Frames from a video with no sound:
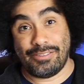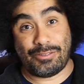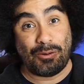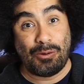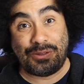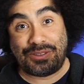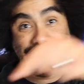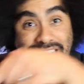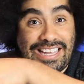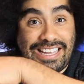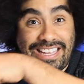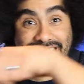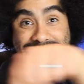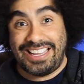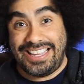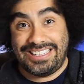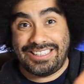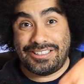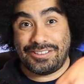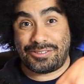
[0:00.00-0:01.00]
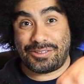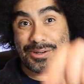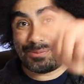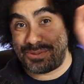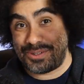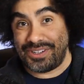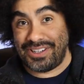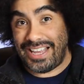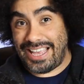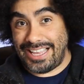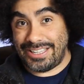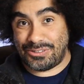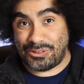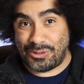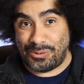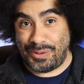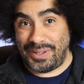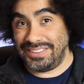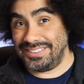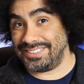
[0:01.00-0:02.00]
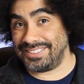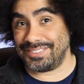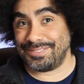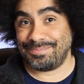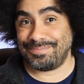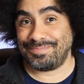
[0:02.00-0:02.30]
Of course, link in the description, as always.